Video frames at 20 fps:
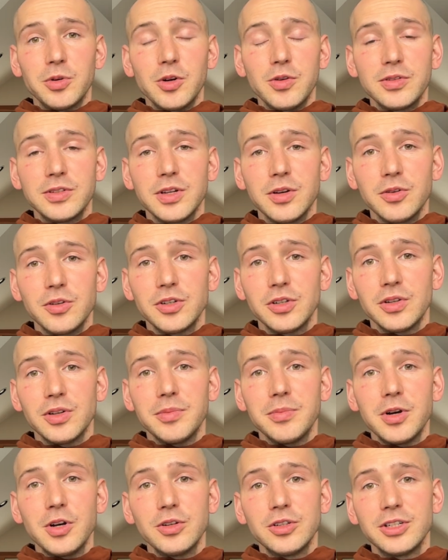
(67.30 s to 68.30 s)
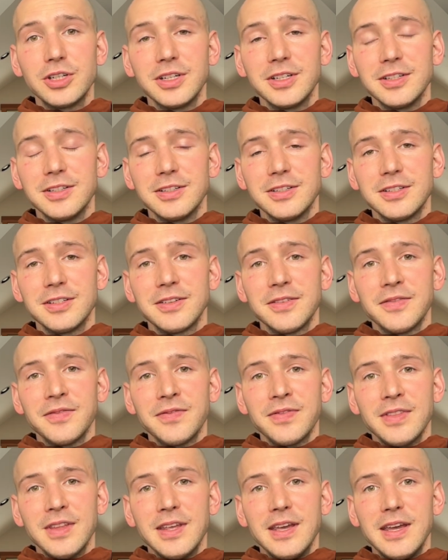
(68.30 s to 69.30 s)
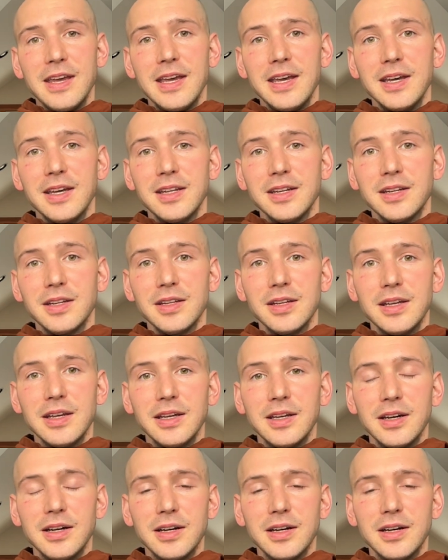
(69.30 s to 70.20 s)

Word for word: prosocial emotions and uh,